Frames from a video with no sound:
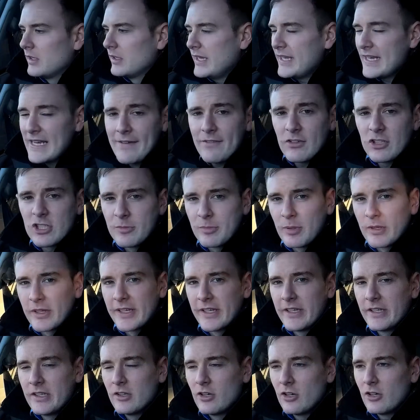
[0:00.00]

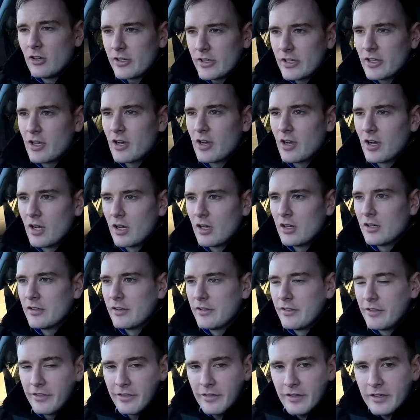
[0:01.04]
Inevitably, on a car
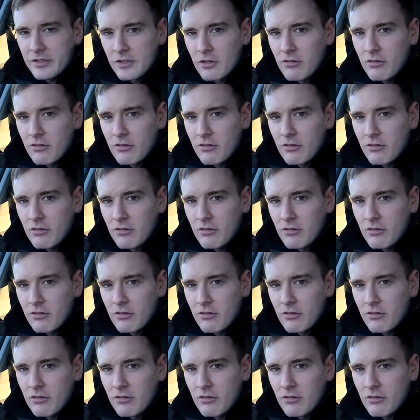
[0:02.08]
this